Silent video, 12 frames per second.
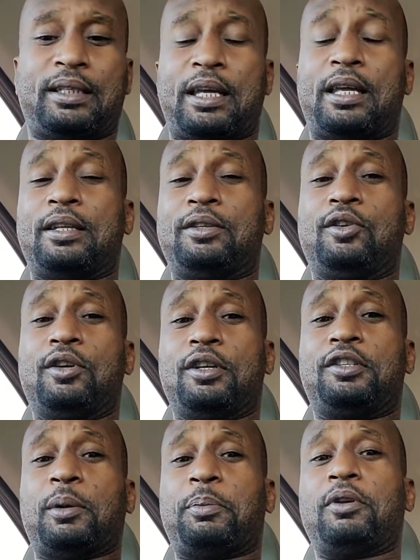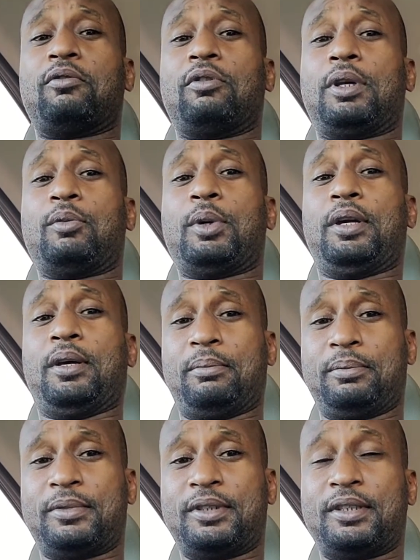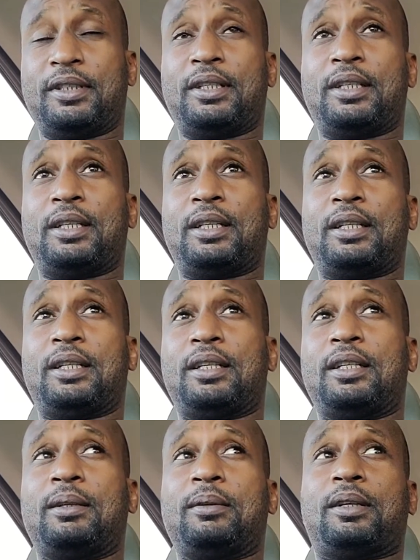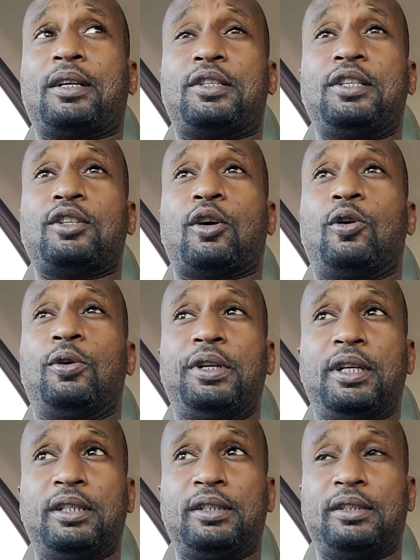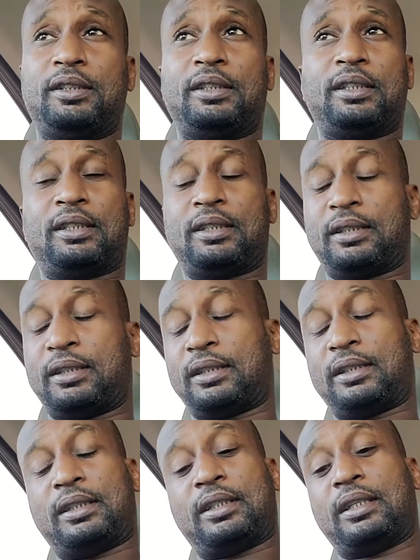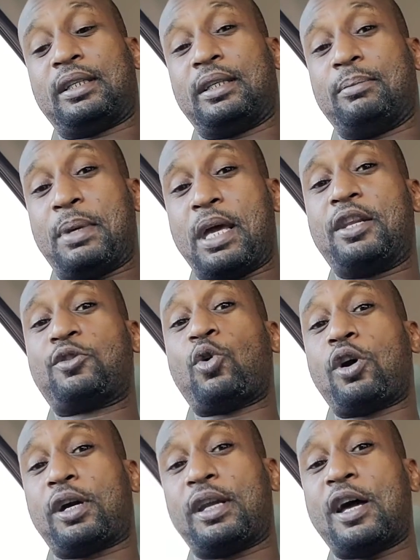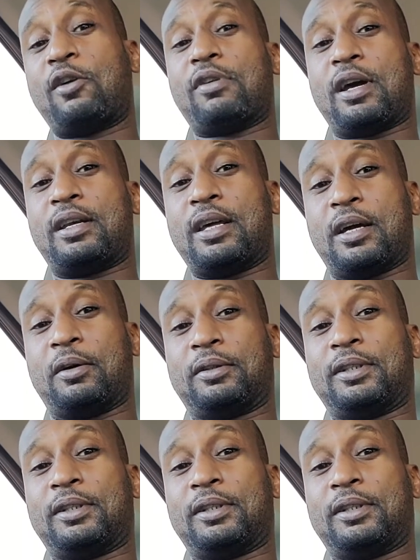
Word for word: And you're going to jump in the ring with him because he's older? The man is working out right now.